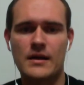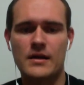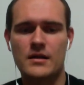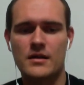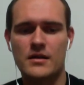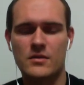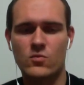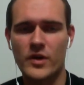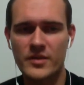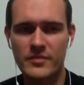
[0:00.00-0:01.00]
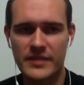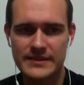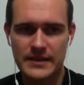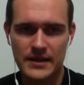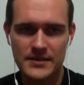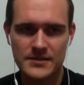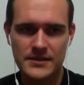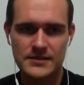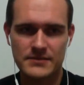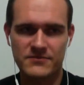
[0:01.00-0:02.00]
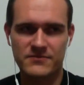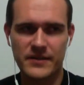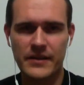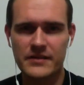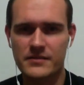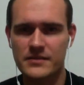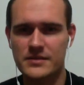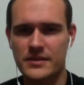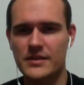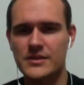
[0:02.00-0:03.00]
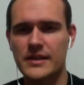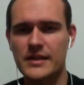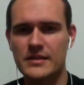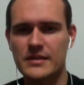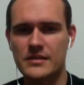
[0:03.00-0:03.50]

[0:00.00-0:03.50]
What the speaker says: Working by tags is very interesting, actually.